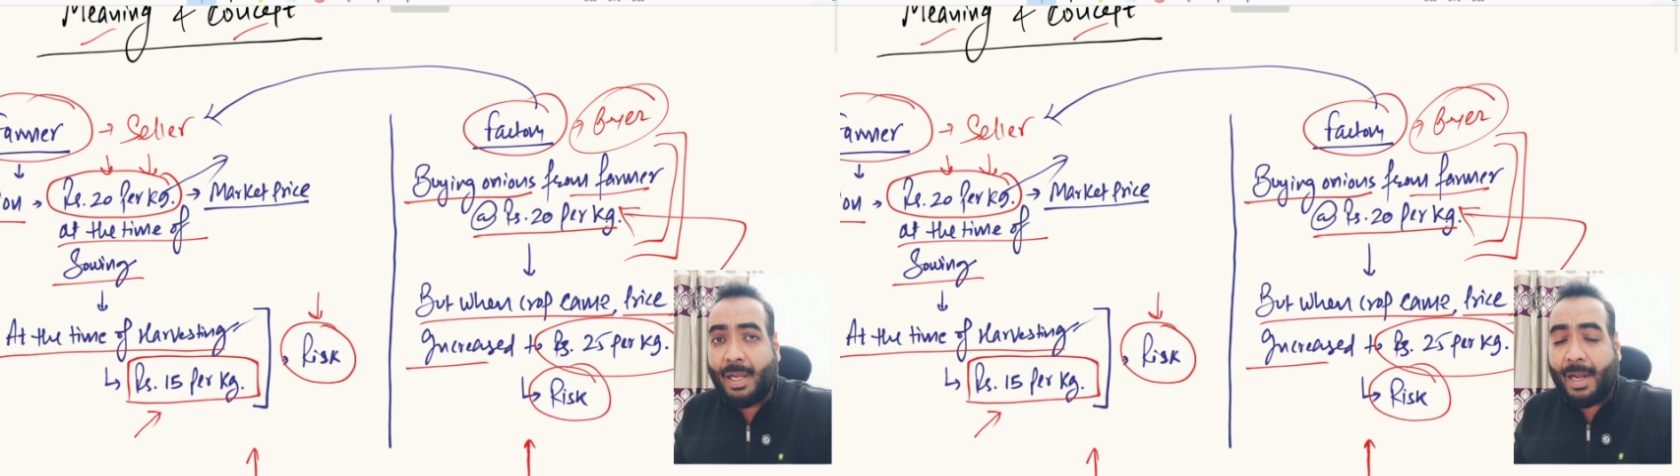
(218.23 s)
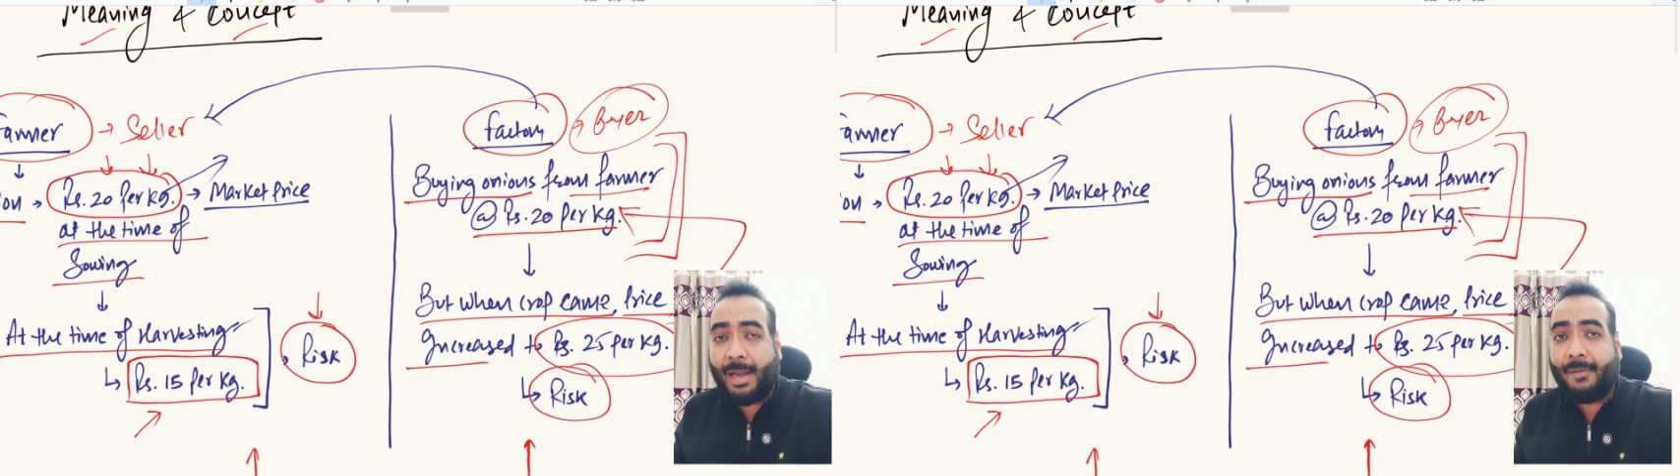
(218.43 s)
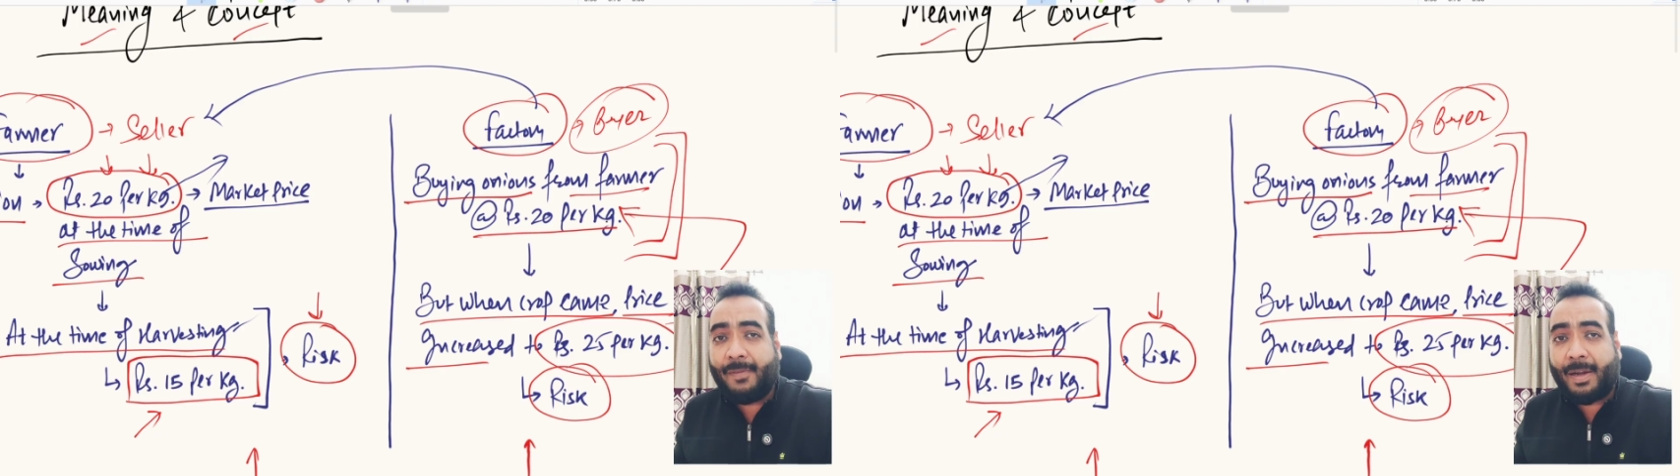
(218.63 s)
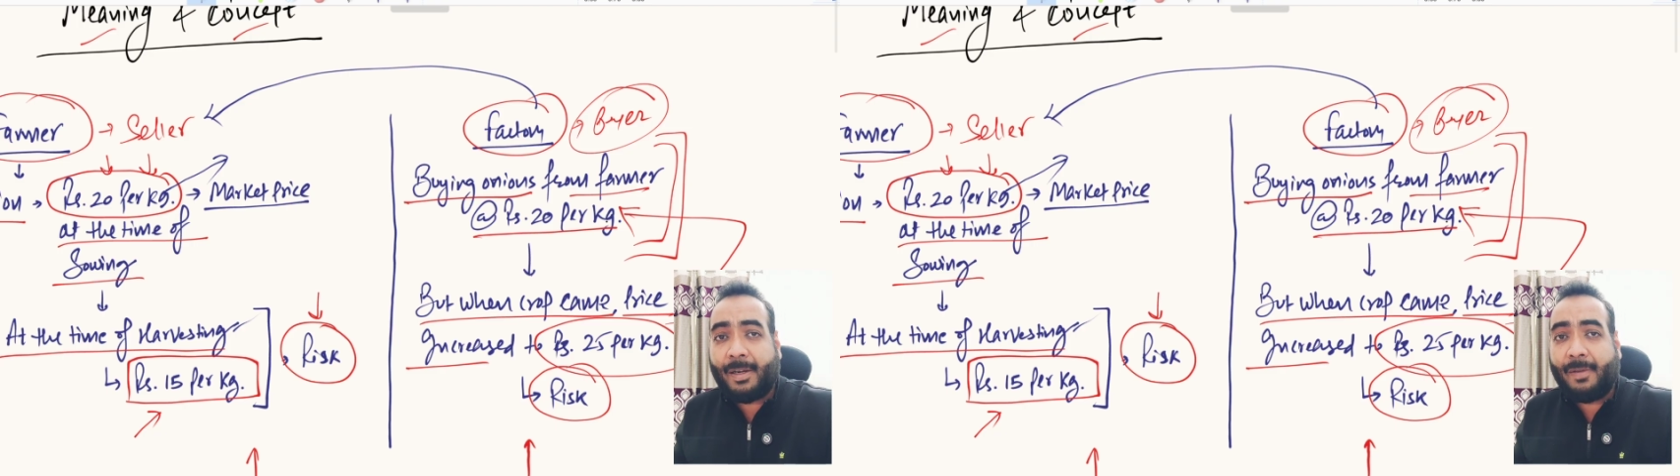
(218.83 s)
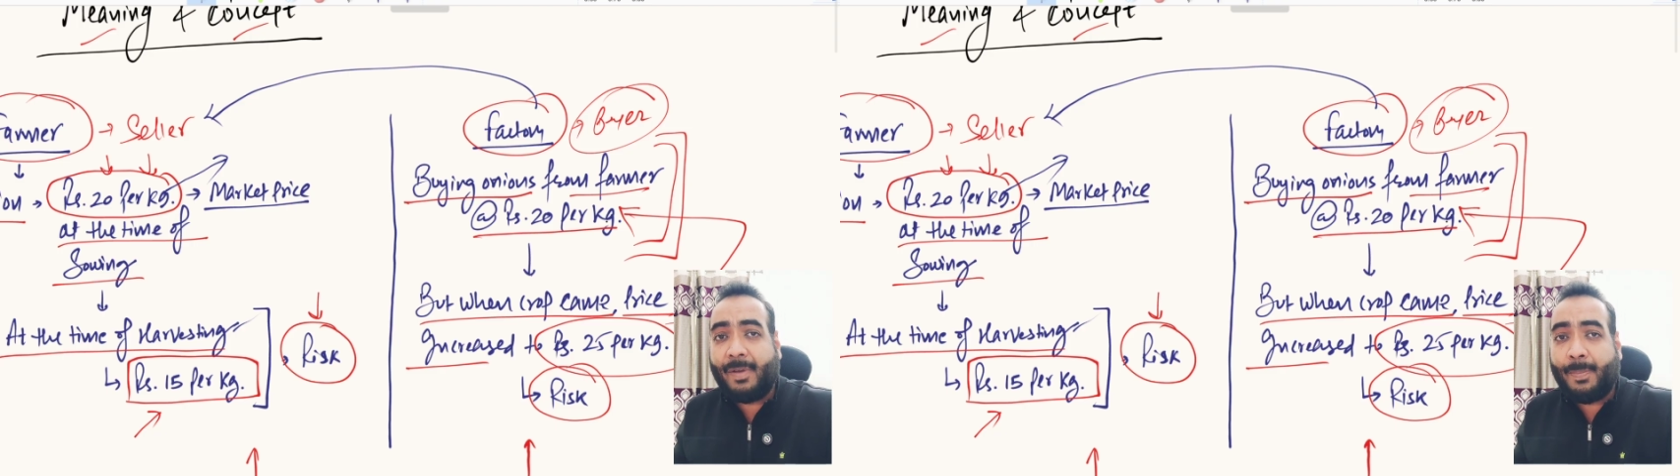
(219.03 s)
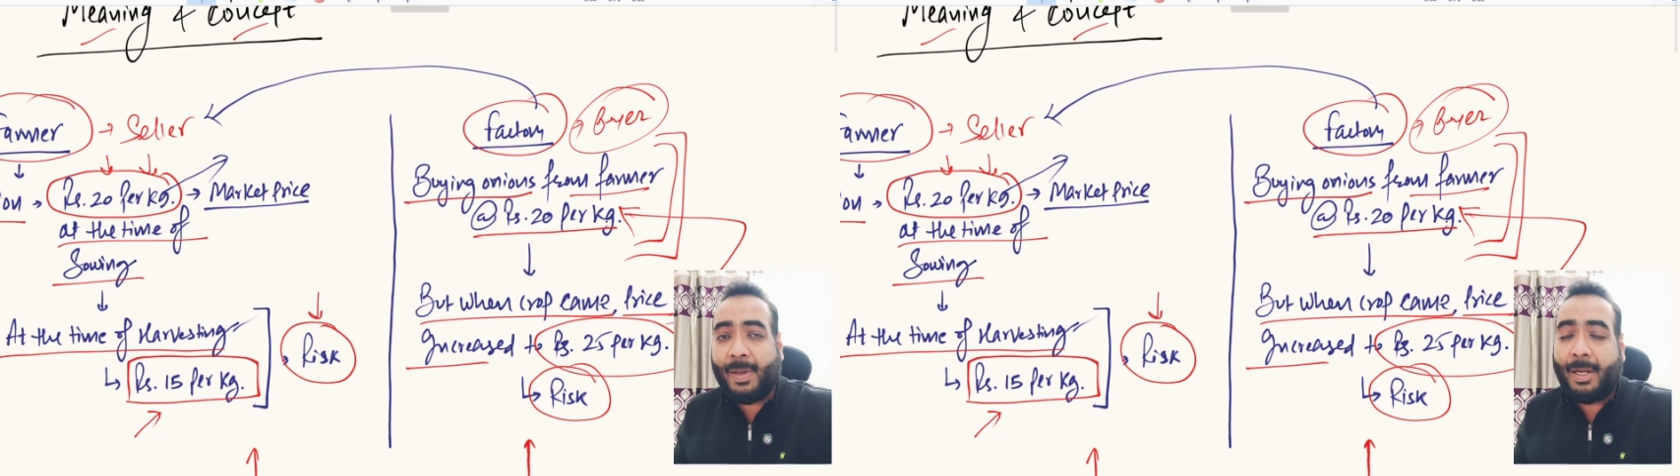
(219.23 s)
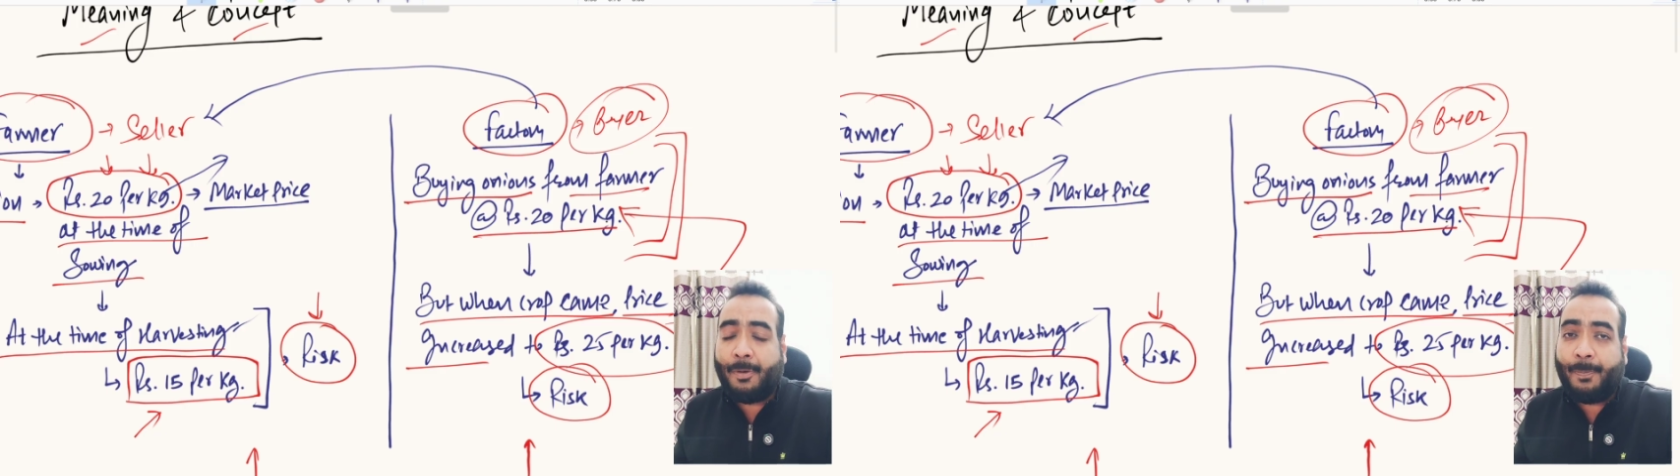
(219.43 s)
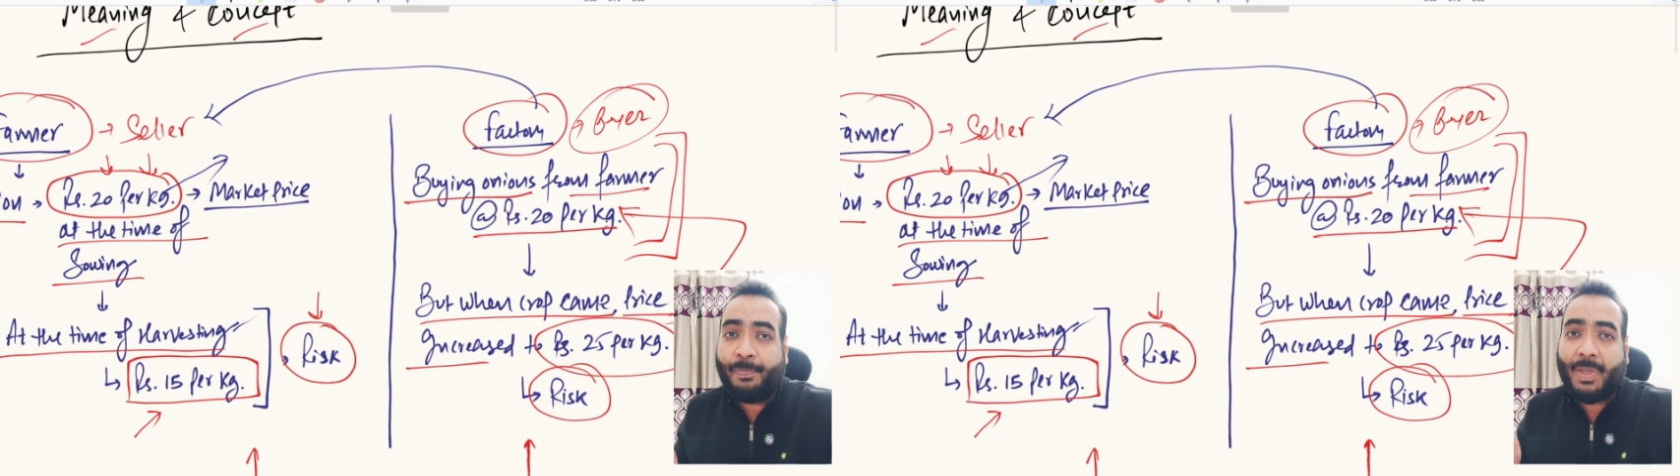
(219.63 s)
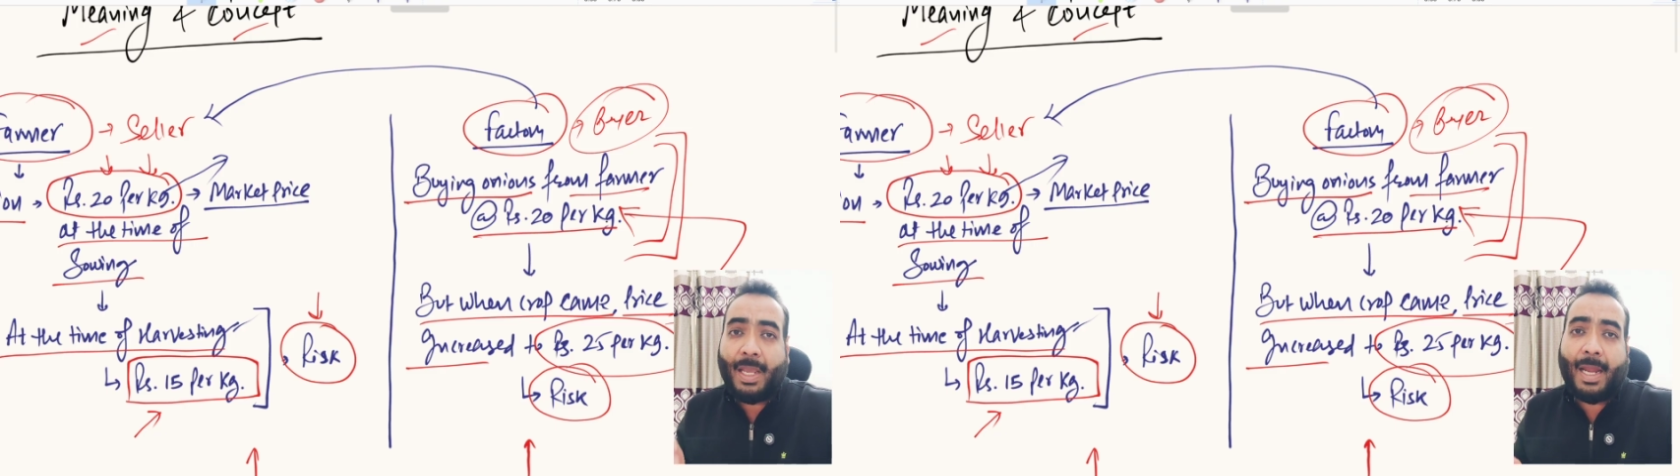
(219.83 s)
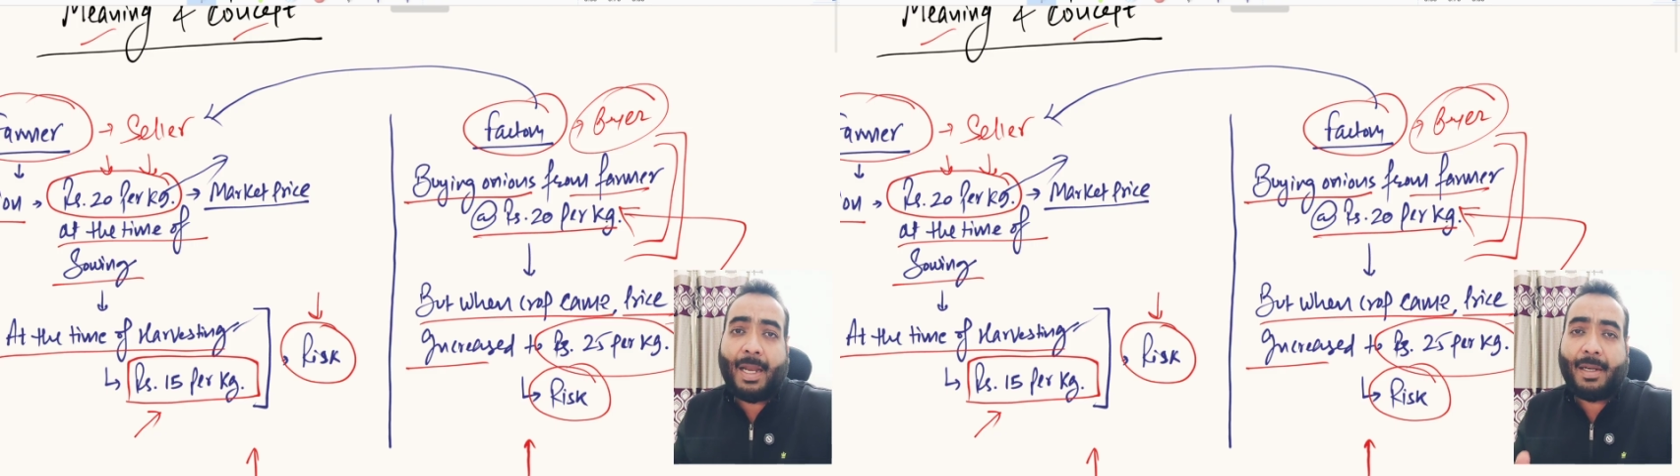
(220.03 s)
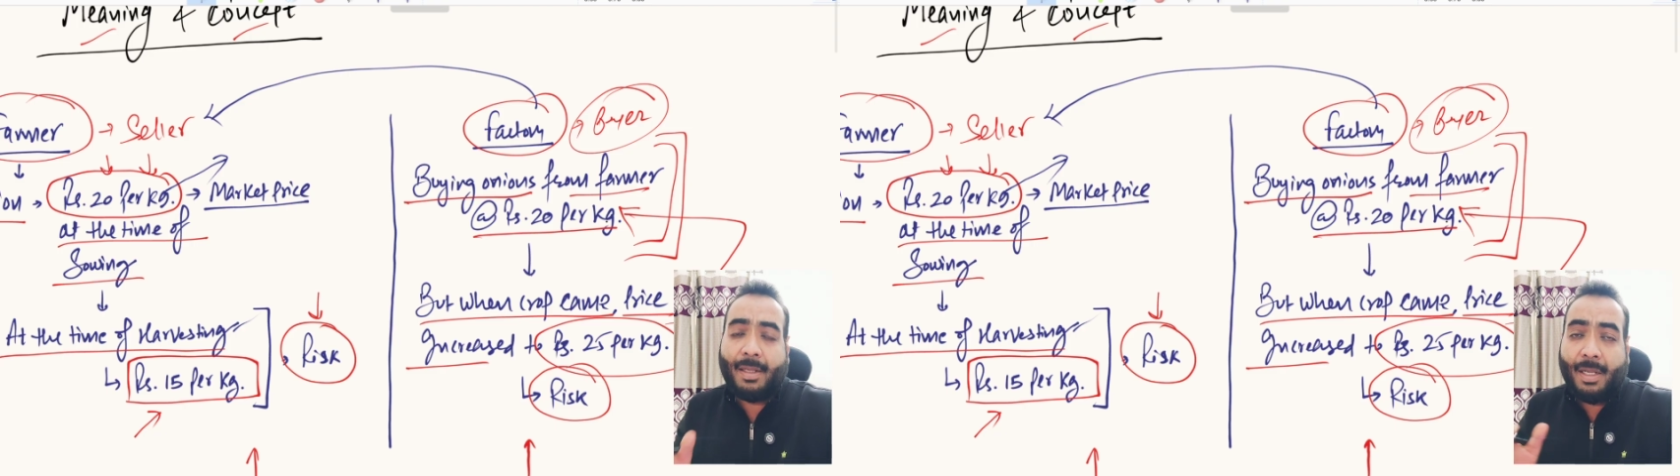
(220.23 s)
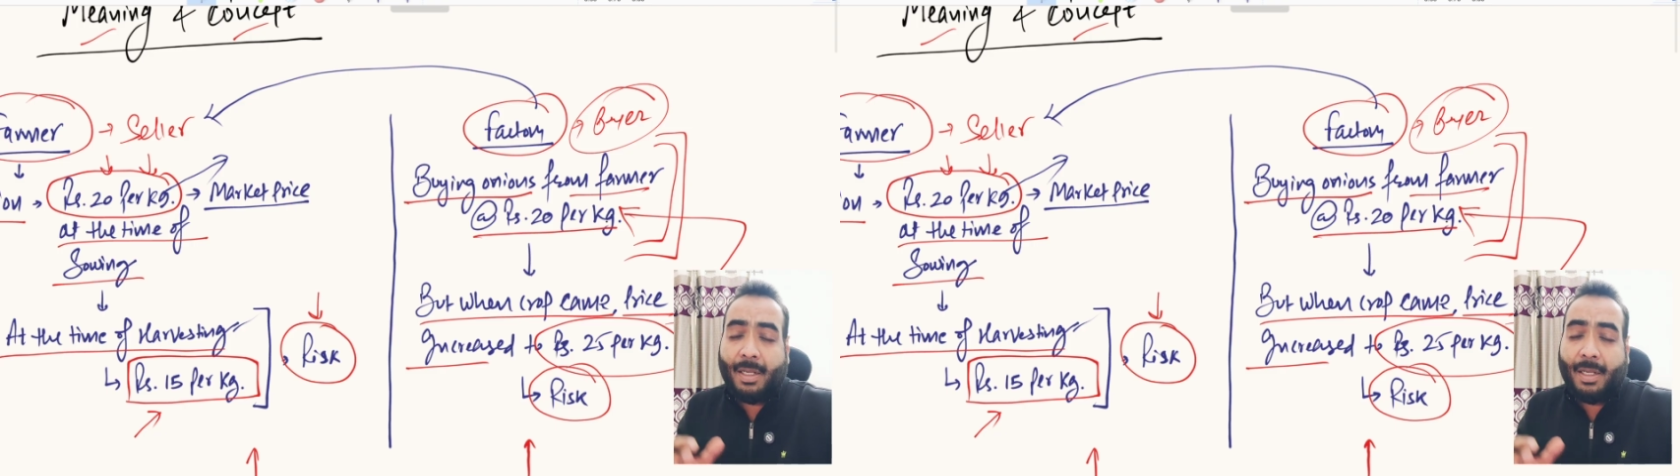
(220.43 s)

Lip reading: and factory will pay him at